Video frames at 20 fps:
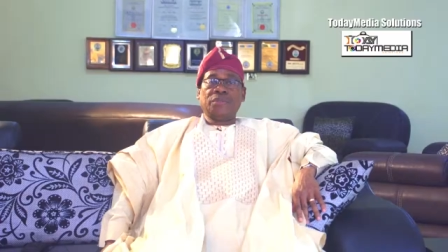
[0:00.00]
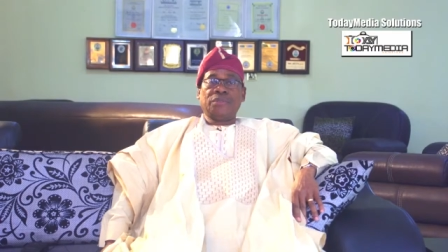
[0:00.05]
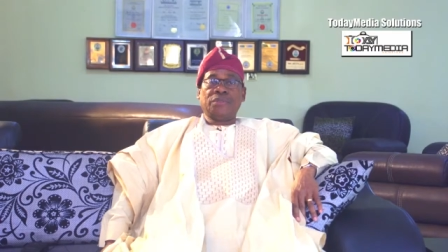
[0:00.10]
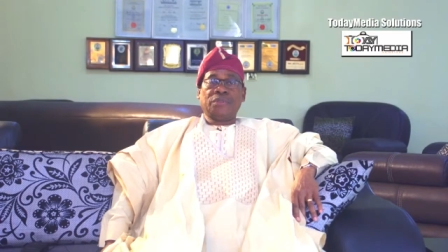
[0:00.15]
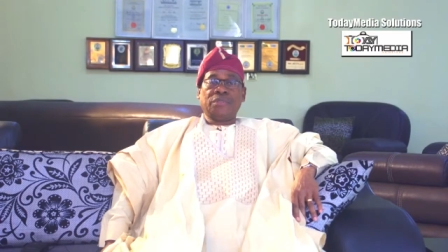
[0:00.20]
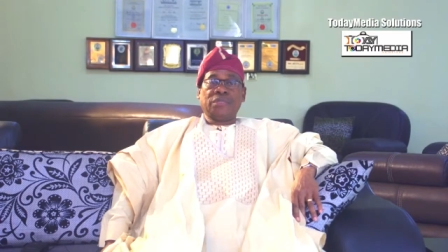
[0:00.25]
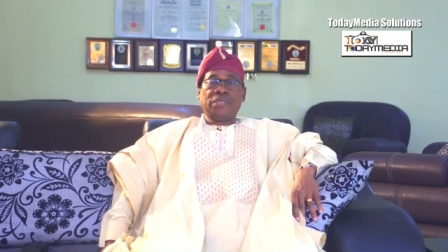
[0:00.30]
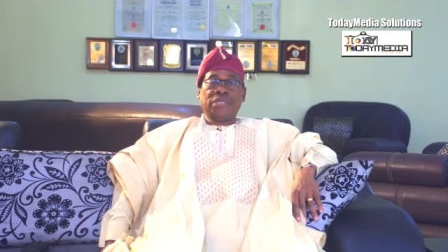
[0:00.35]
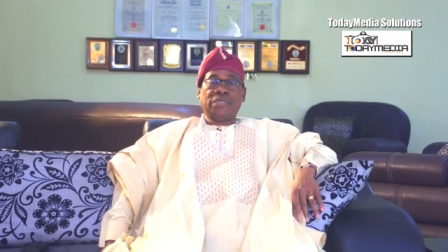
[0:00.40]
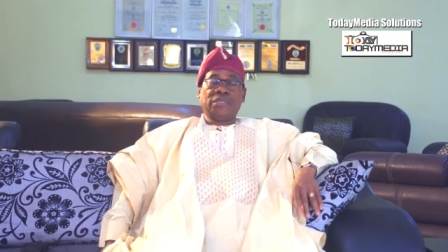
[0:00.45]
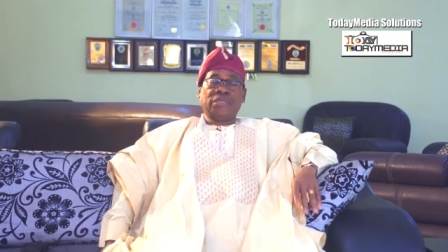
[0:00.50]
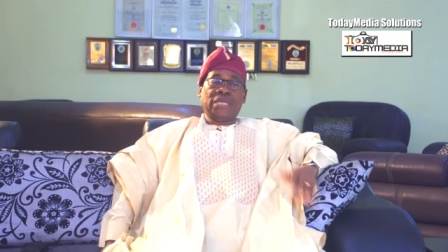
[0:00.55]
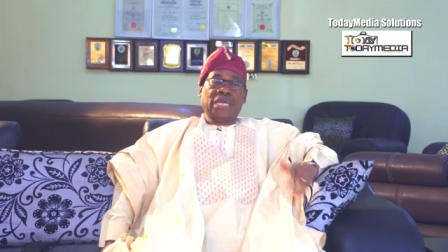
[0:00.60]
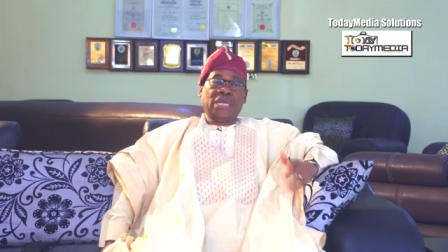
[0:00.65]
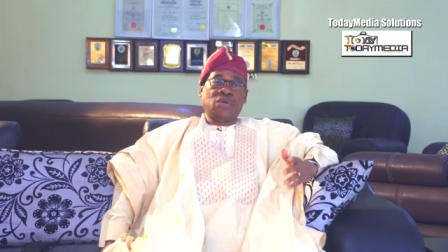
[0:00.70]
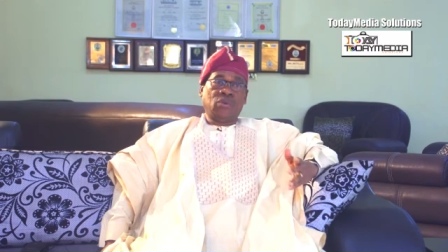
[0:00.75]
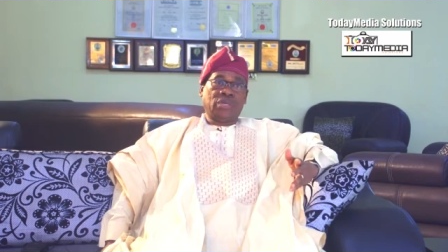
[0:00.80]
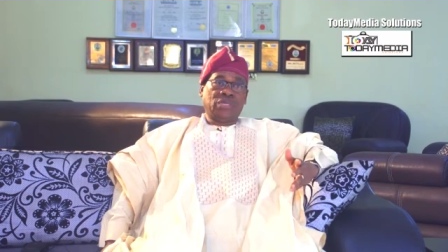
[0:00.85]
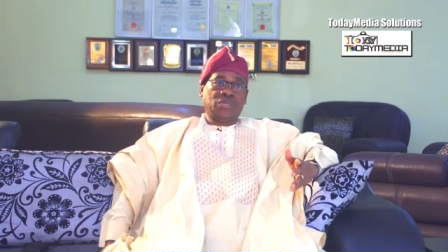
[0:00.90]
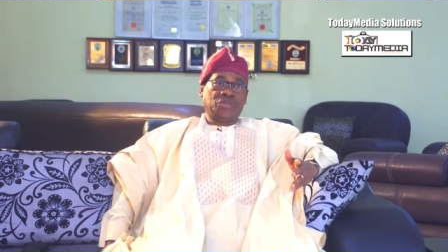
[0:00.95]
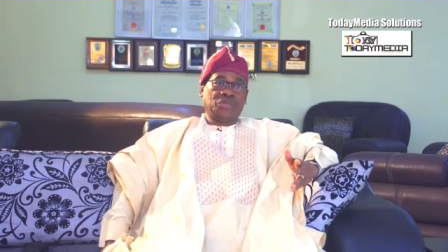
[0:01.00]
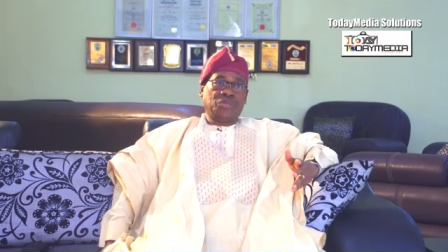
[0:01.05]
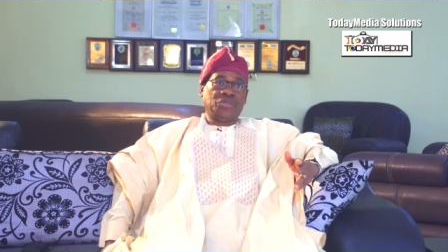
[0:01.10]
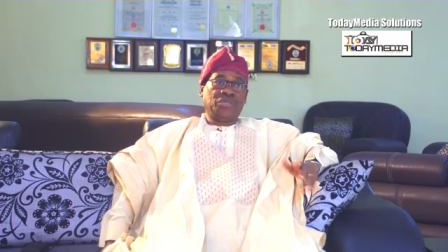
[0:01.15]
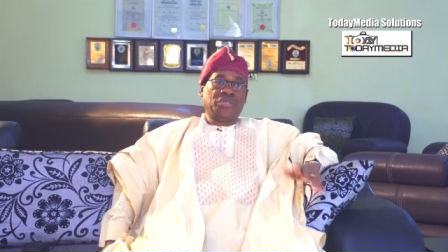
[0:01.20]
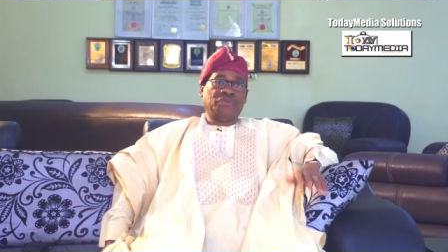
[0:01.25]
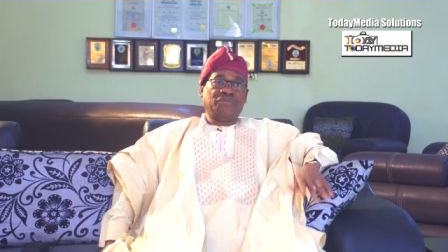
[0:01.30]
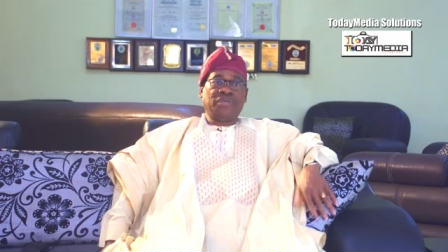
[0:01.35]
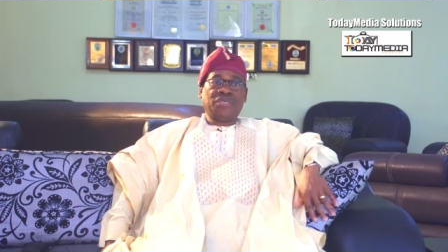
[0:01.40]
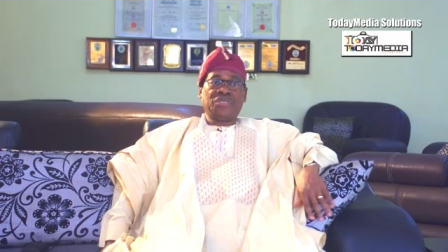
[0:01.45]
and I went to
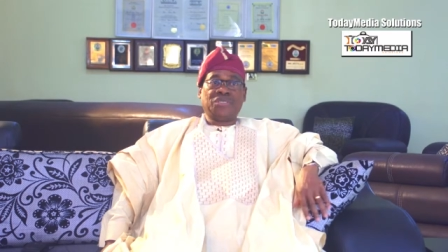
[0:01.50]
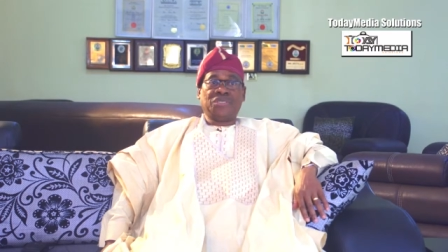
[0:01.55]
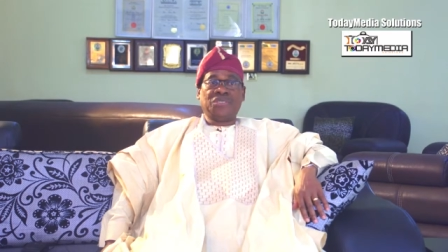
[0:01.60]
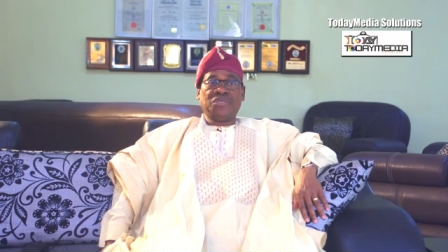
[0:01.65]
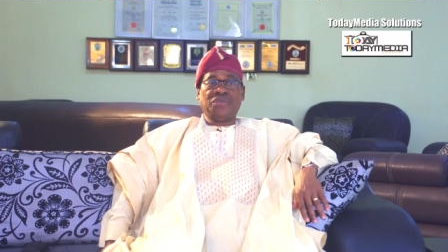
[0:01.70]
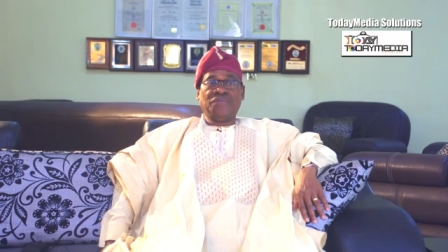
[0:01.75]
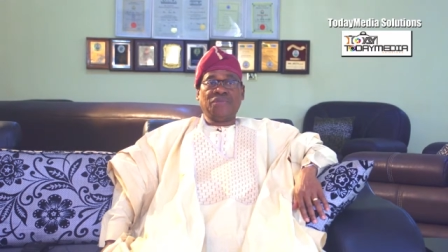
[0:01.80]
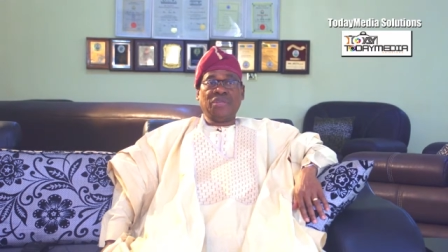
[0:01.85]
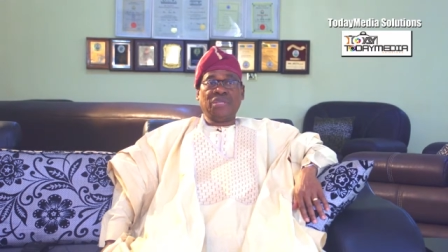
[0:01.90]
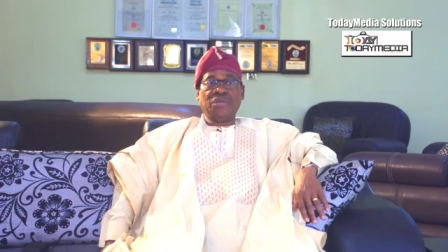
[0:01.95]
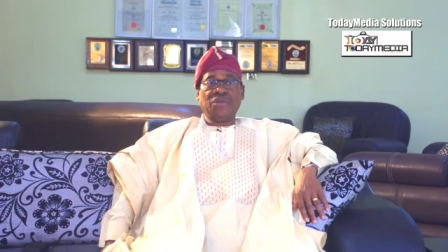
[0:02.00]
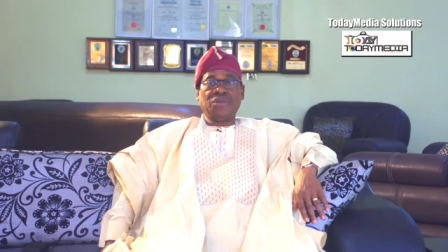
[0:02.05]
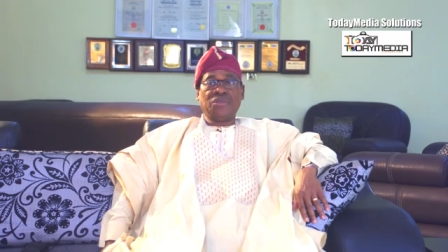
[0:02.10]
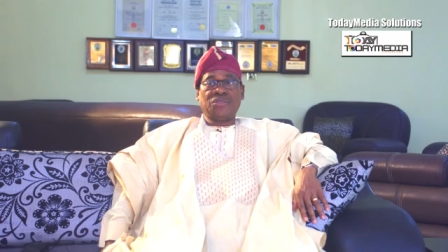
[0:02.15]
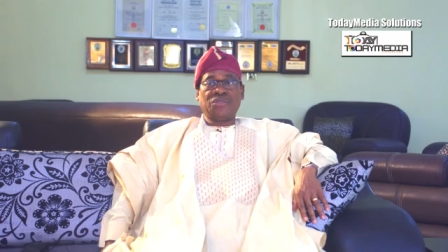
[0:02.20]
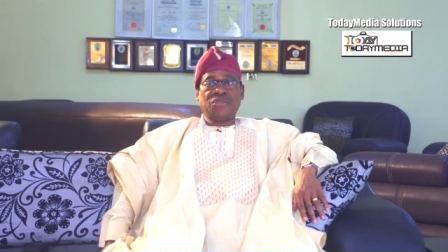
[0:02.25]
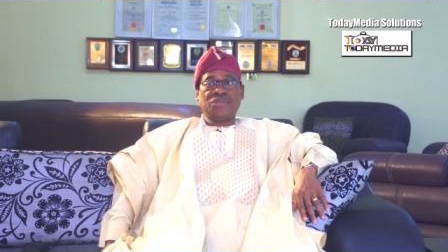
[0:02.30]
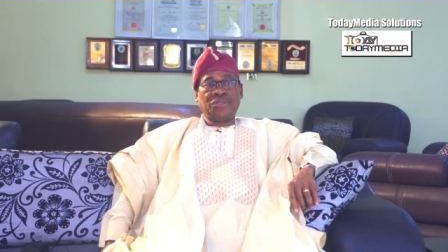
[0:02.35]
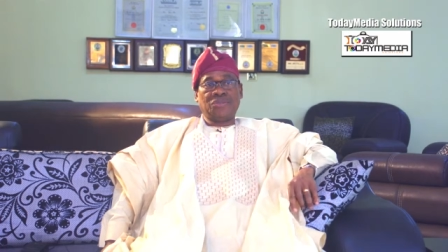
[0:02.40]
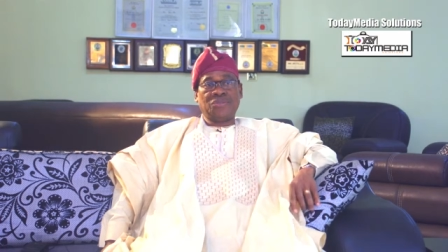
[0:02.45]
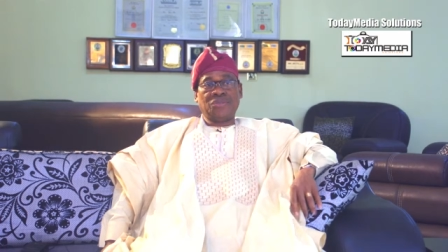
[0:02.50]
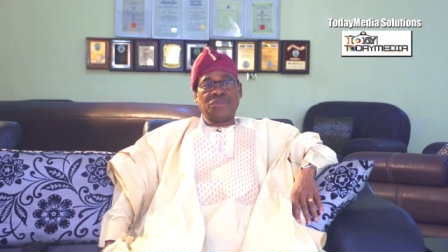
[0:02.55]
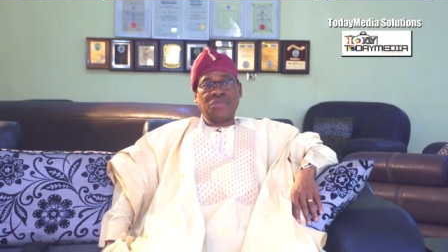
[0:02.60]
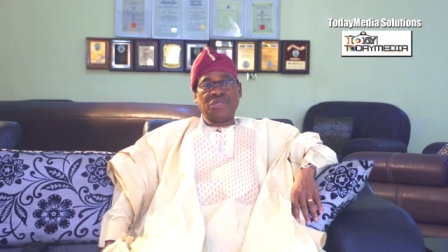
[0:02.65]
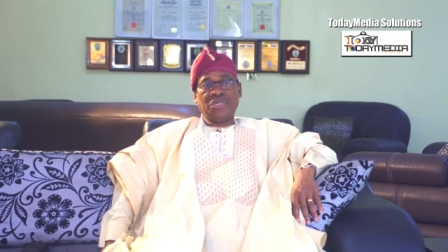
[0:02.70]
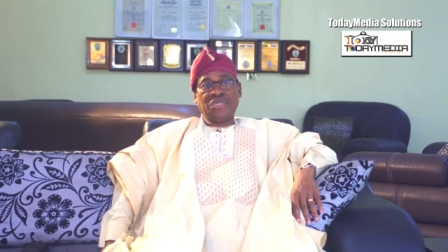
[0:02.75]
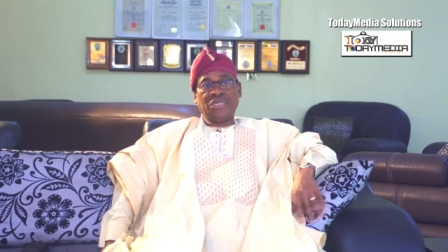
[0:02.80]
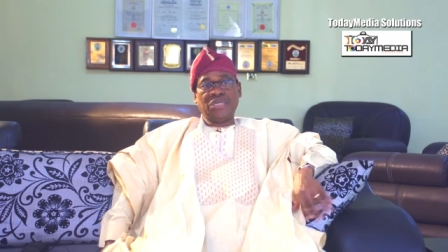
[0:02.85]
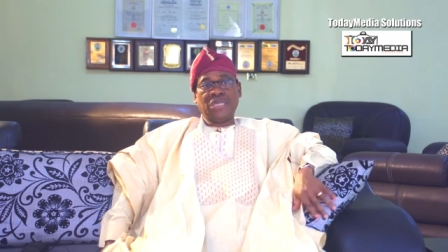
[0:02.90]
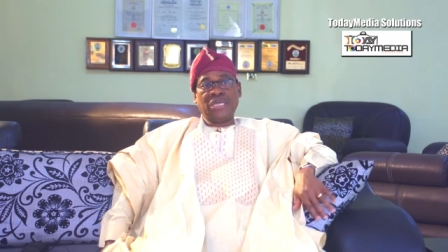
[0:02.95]
University of Lagos to
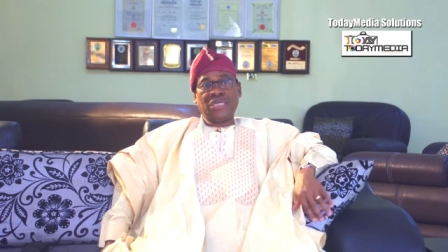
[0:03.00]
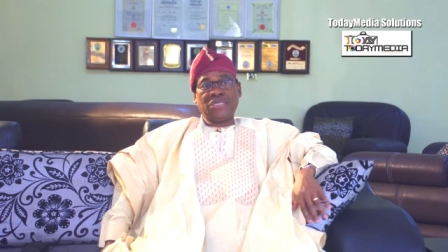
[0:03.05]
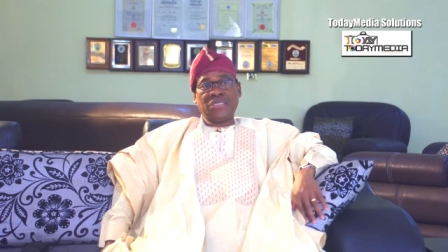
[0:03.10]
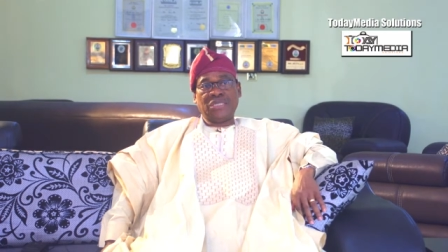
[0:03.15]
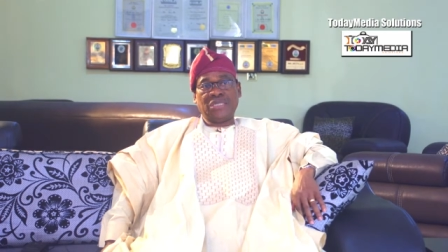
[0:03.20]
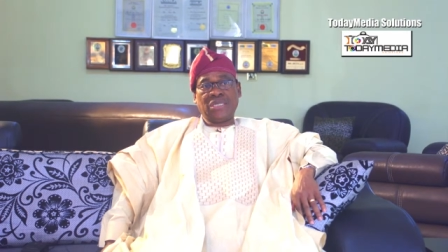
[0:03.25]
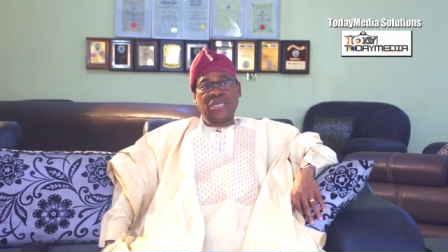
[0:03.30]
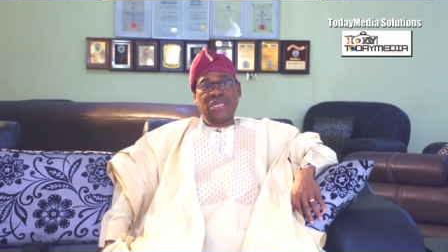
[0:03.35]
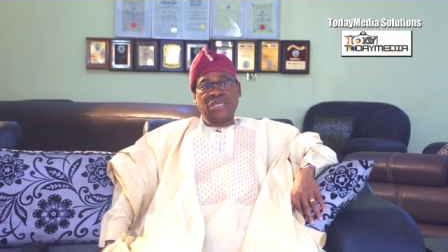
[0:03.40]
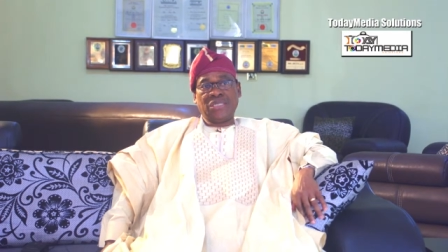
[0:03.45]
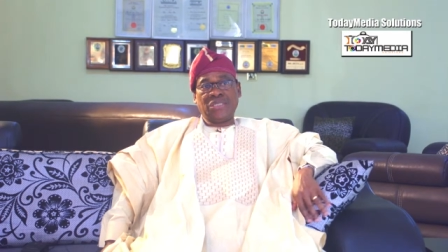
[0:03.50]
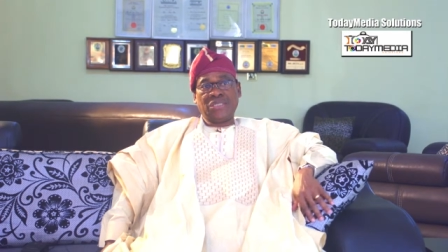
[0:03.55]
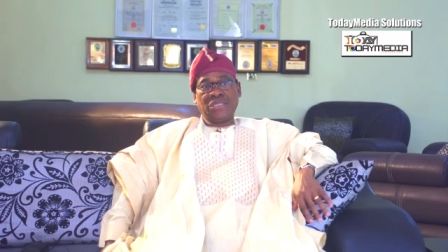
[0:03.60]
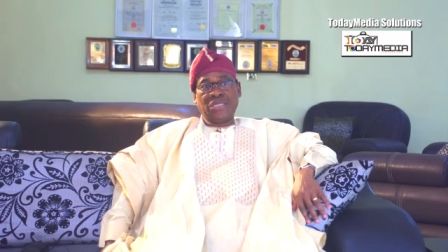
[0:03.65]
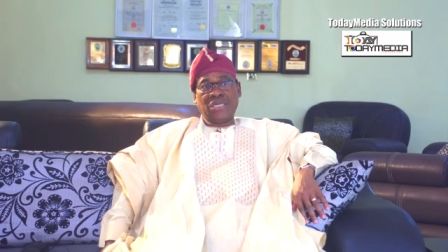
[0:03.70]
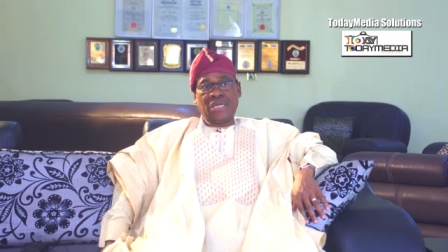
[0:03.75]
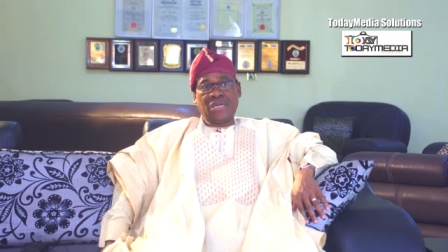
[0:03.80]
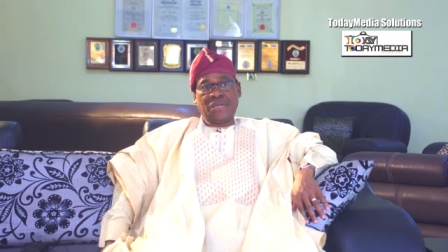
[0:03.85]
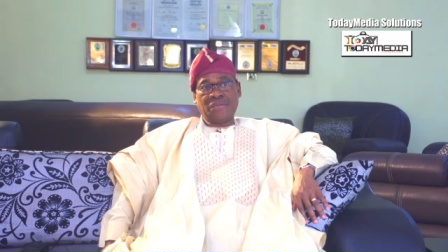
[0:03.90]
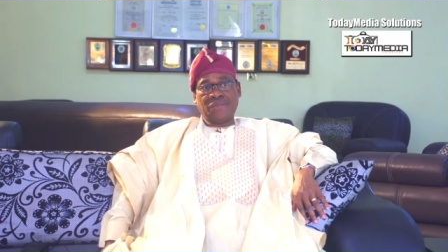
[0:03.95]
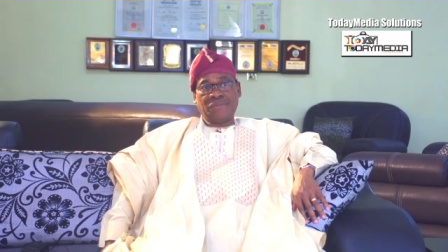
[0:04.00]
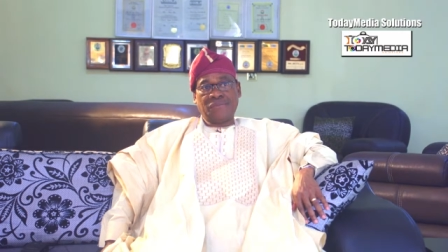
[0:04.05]
read electrical engineering.